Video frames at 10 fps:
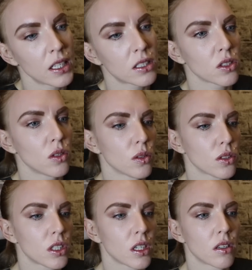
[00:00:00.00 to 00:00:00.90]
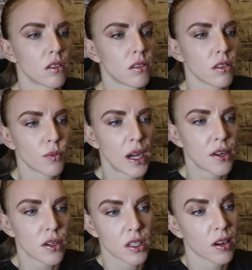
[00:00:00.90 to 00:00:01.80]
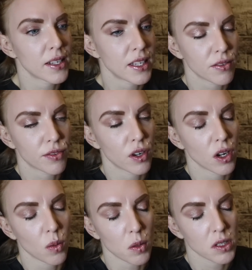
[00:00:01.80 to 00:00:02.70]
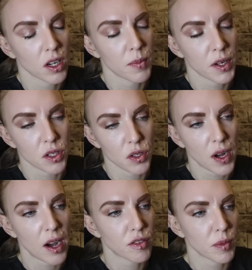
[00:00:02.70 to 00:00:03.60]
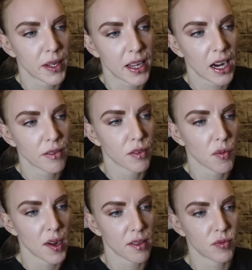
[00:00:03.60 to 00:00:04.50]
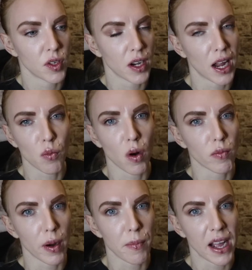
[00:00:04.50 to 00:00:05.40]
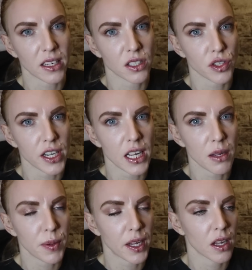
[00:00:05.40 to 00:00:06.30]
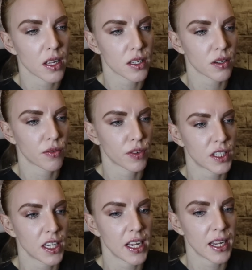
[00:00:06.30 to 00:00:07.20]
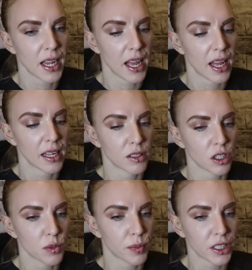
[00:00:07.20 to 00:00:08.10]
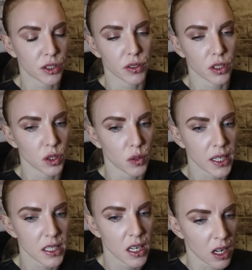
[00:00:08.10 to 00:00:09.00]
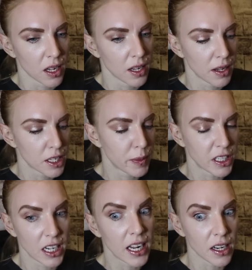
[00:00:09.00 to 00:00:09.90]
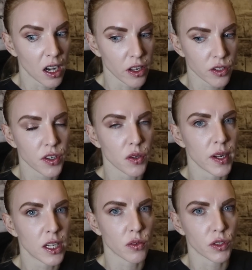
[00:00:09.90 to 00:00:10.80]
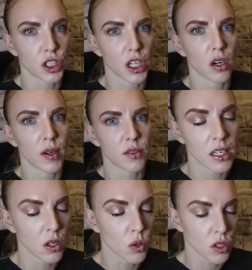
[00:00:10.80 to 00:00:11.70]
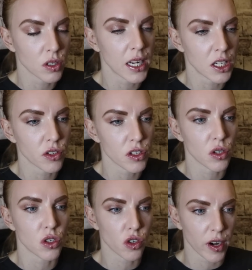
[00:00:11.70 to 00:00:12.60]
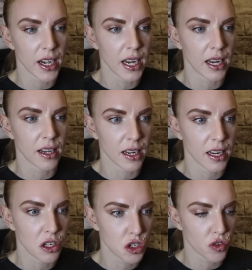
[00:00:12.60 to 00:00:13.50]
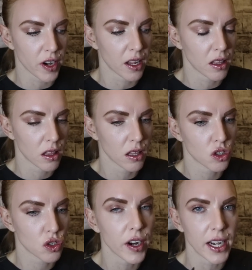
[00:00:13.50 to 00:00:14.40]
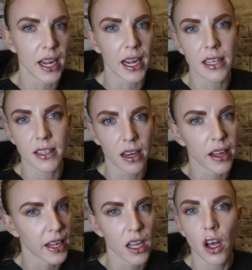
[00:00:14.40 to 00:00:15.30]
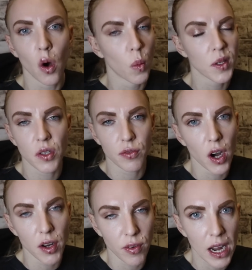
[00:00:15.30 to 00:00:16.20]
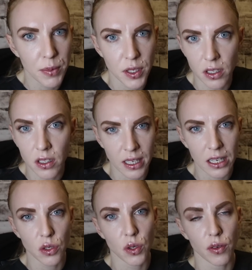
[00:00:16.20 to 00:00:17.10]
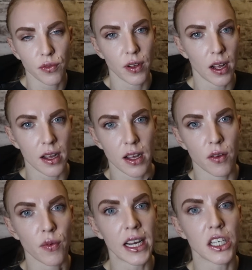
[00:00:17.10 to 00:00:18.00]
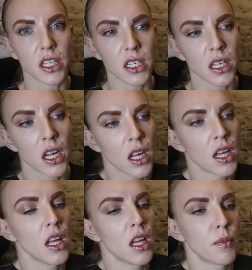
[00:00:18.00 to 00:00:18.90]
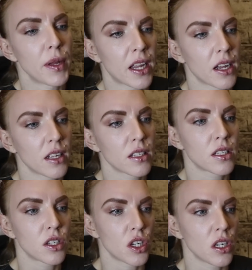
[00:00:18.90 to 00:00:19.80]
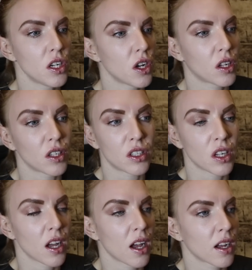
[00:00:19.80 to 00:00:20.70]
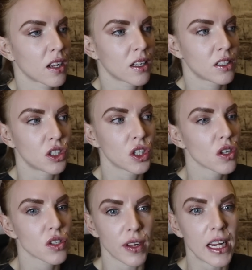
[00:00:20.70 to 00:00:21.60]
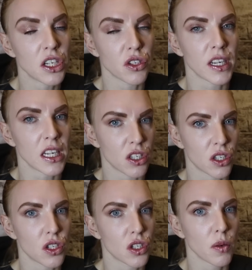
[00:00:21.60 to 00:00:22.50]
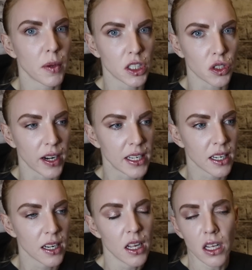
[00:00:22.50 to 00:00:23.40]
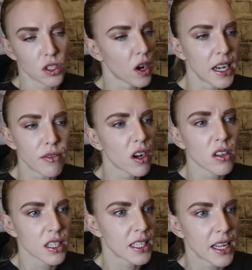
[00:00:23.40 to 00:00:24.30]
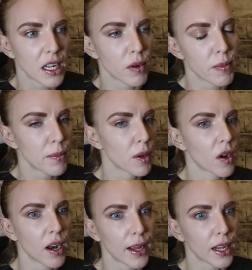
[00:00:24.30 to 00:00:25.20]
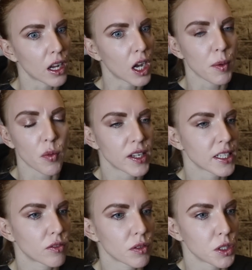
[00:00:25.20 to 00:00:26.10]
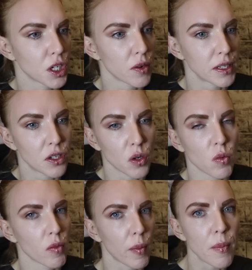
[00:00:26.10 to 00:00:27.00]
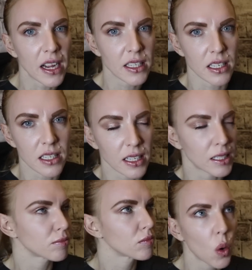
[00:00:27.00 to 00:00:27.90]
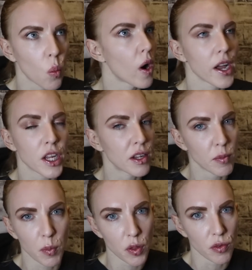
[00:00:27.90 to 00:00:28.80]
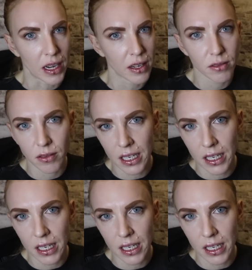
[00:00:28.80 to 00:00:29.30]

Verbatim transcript: it's also when you're dieting for a long time, you do have to be careful with doing like one rep max training because fatigue and just pressure on the joints, uh, especially in the last few weeks of a show, it's also dangerous to train in the strength training as in like one to five reps that sort of uh, ranges because you, the, the, the chance of injury is just so much greater. So I never understand that when people are like a couple of weeks out from a show and they're doing one rep maxes. It's like why are you even bothering?